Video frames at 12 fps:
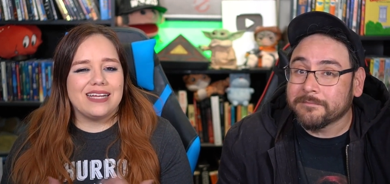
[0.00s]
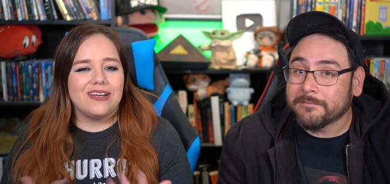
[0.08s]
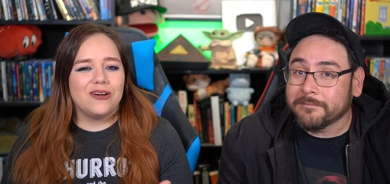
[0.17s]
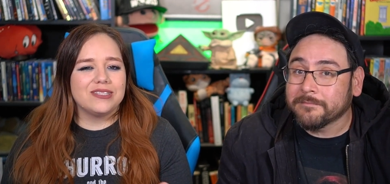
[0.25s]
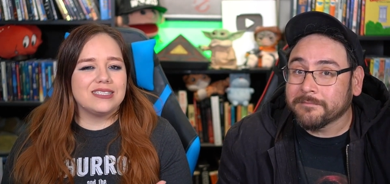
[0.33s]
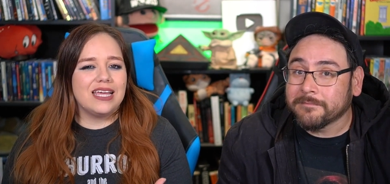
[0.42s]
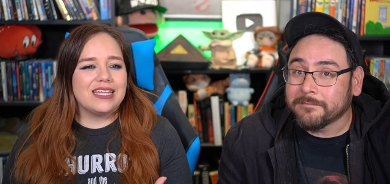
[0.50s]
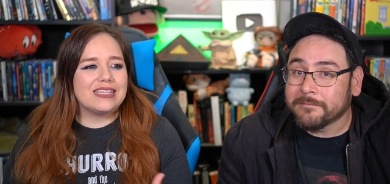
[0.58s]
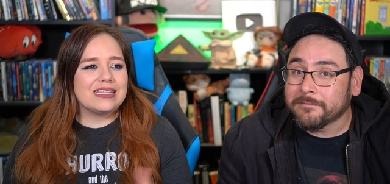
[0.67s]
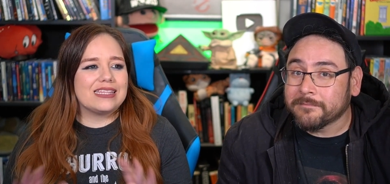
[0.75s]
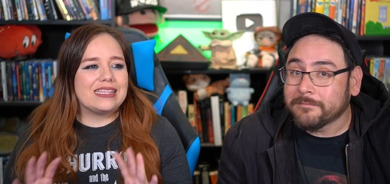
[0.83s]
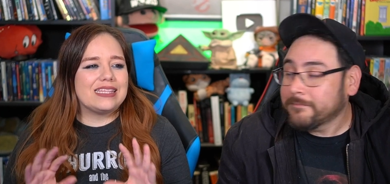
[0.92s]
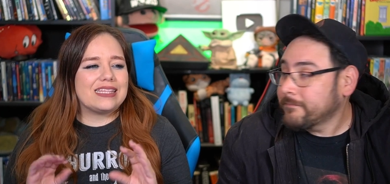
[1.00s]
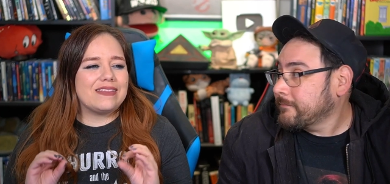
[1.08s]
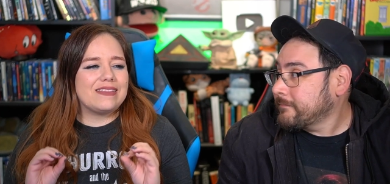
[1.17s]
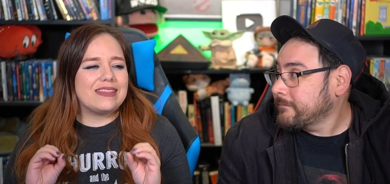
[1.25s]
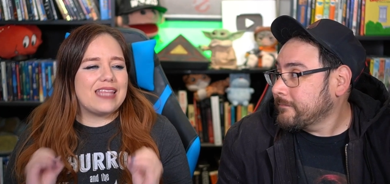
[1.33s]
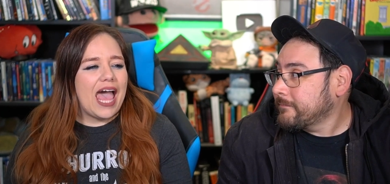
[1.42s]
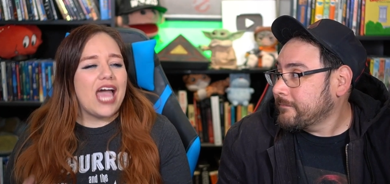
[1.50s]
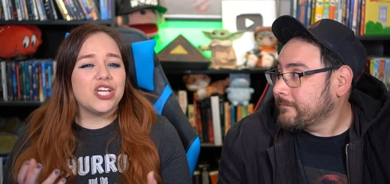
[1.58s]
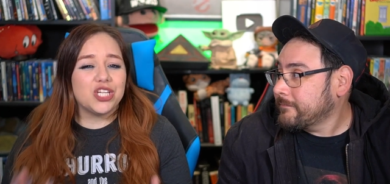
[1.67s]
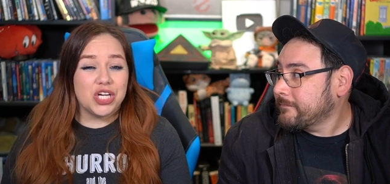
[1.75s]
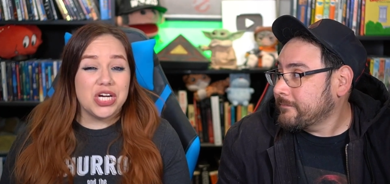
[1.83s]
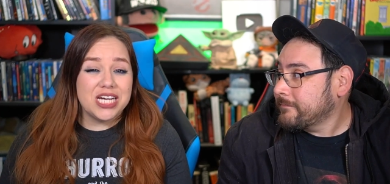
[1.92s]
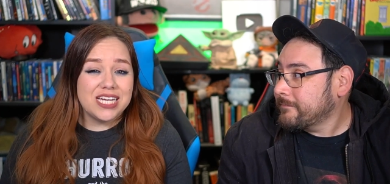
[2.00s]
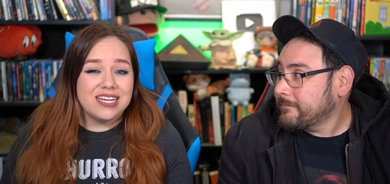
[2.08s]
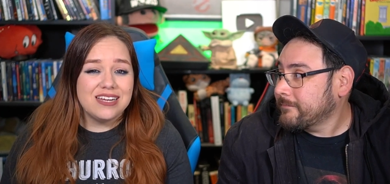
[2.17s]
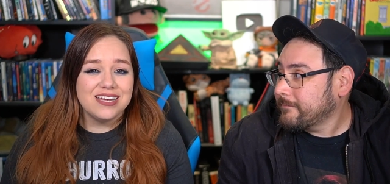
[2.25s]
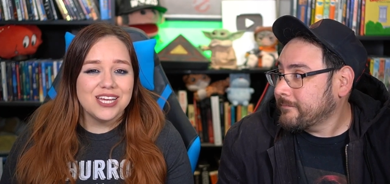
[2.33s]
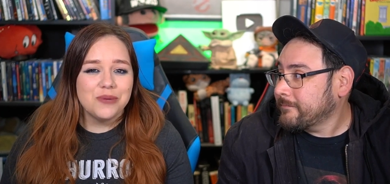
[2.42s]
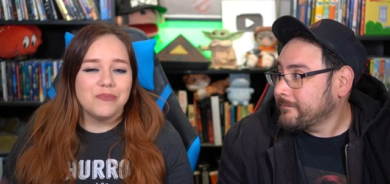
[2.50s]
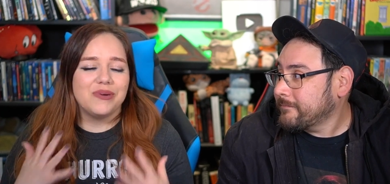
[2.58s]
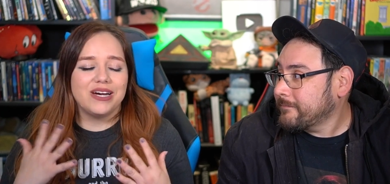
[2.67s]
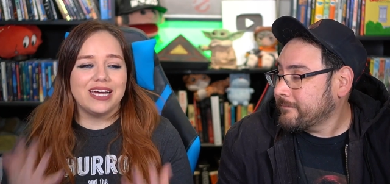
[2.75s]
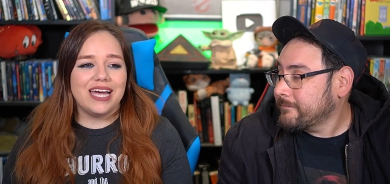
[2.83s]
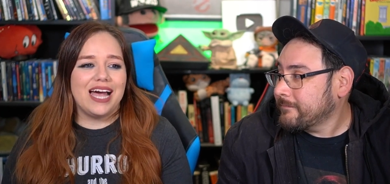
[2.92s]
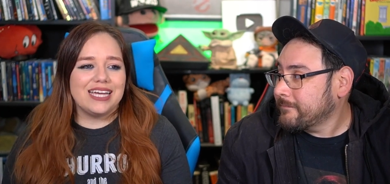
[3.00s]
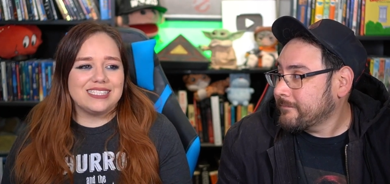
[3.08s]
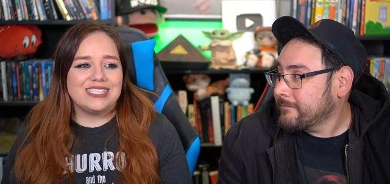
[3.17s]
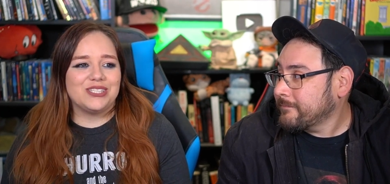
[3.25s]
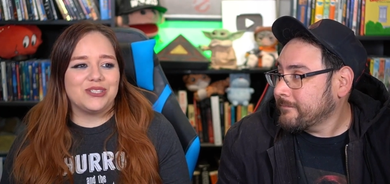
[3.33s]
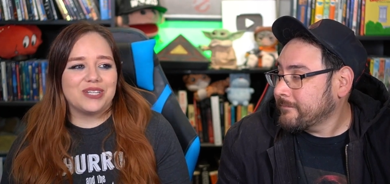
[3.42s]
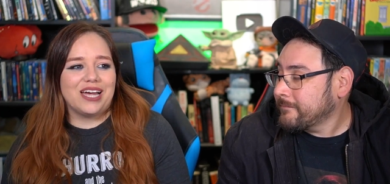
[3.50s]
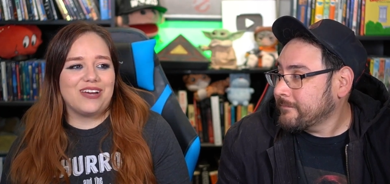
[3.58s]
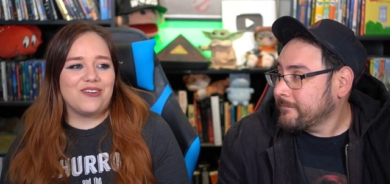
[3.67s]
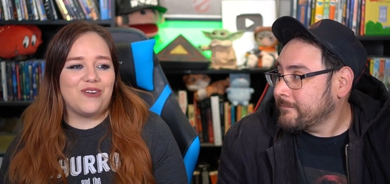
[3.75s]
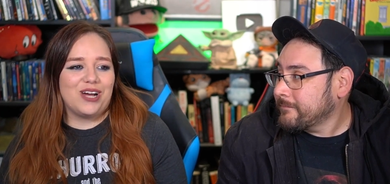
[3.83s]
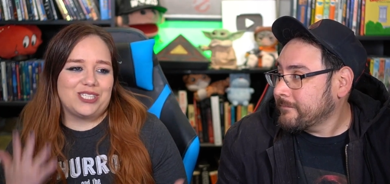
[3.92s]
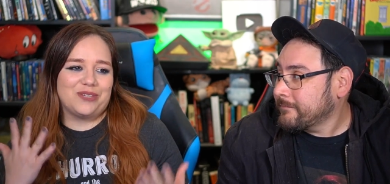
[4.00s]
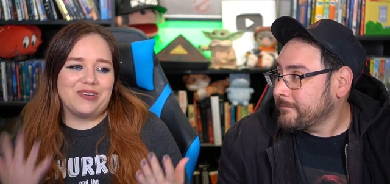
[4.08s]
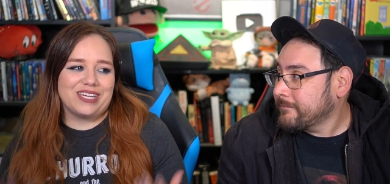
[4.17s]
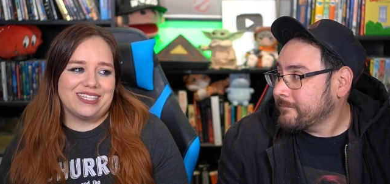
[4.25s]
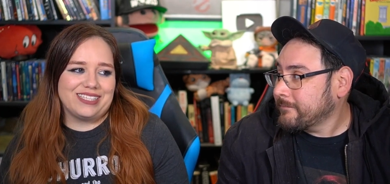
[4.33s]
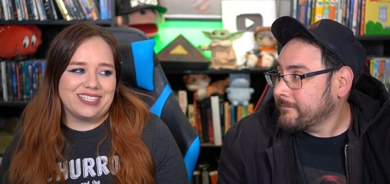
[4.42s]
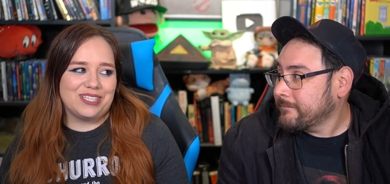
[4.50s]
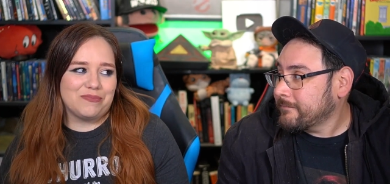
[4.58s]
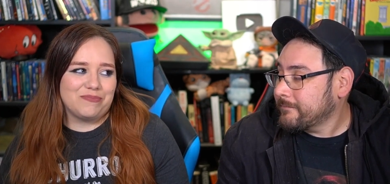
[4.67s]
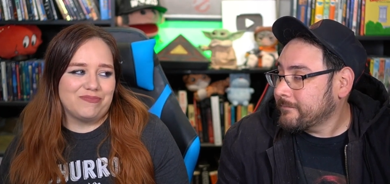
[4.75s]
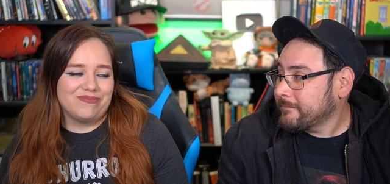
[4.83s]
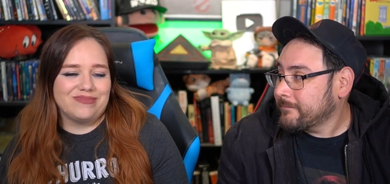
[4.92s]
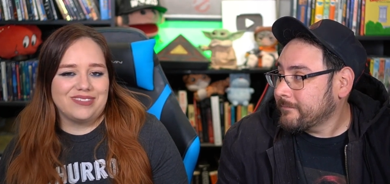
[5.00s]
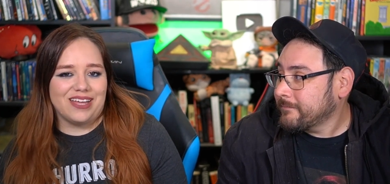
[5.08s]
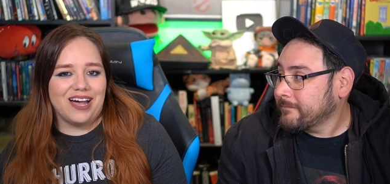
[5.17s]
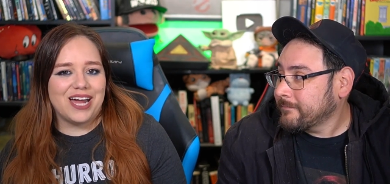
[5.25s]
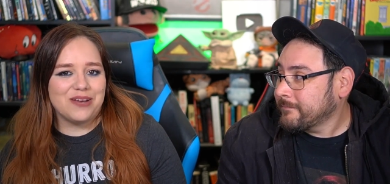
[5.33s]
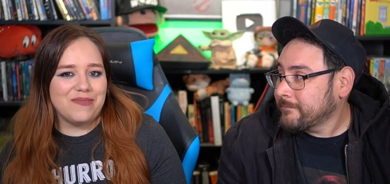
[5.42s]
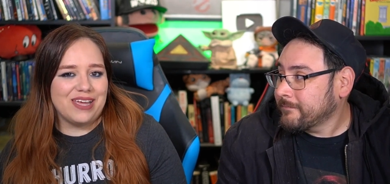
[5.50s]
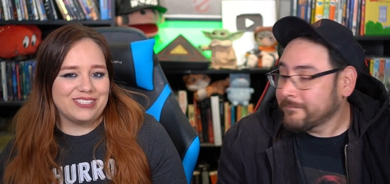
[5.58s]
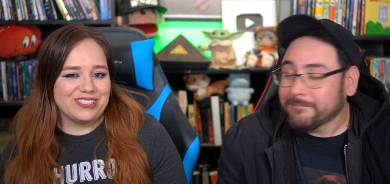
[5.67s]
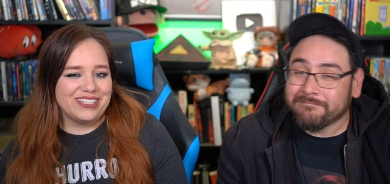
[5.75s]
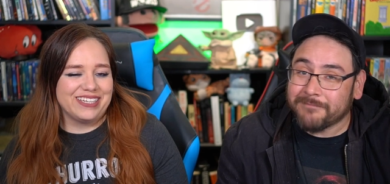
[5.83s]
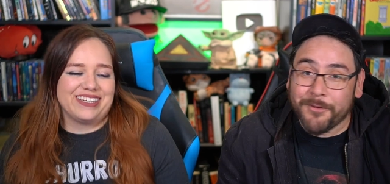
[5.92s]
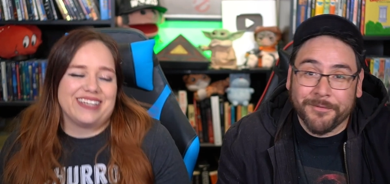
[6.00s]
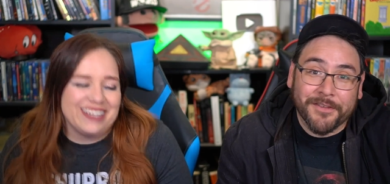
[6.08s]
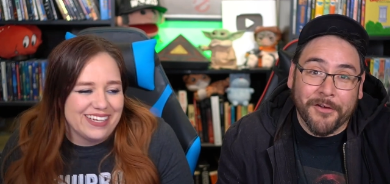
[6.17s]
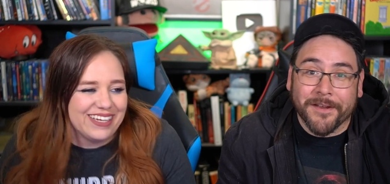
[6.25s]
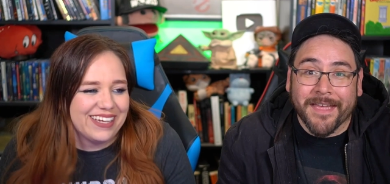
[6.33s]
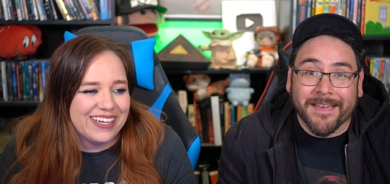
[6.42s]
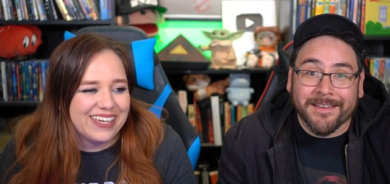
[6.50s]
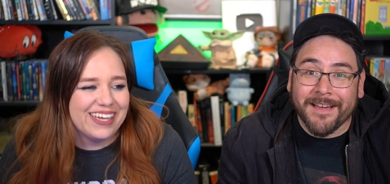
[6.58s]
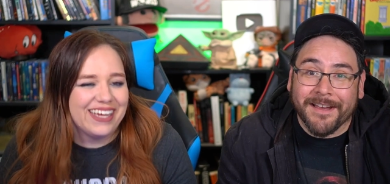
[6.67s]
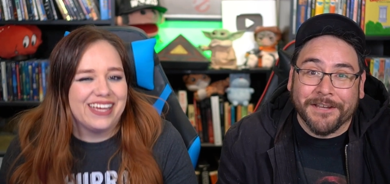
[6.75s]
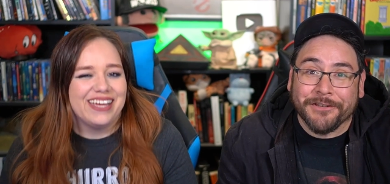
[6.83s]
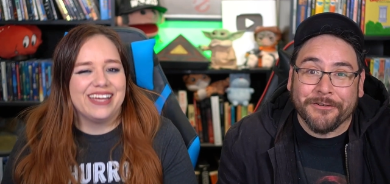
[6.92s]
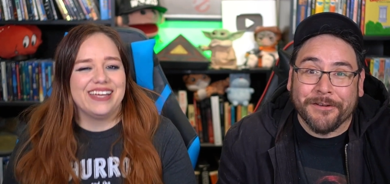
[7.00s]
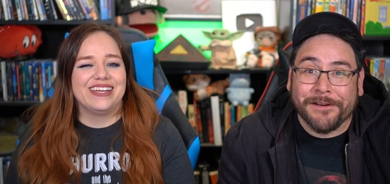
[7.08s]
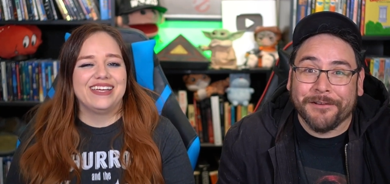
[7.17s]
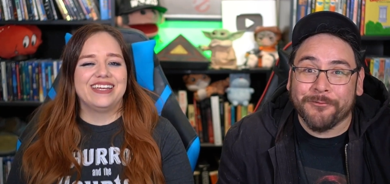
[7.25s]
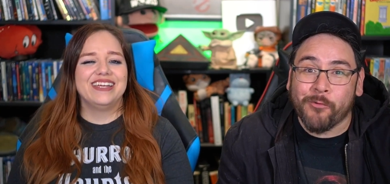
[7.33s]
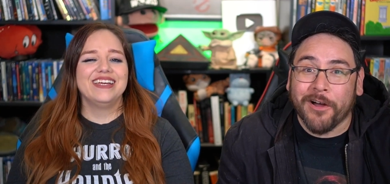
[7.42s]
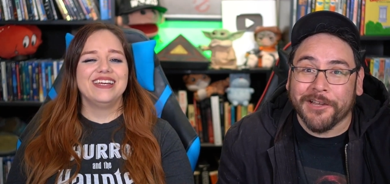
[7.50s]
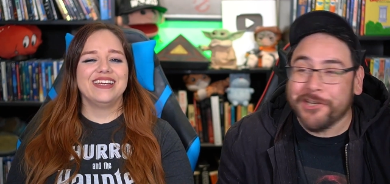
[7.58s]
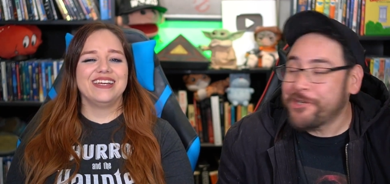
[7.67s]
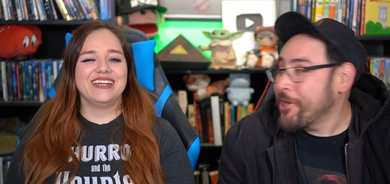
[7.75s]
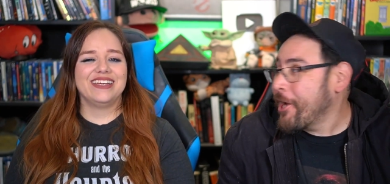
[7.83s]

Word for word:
Speaker 1: I know it's not that good, but I still kind of watch it because it's a the Haunted Mansion.
Speaker 2: it was okay. I enjoyed it. Wallace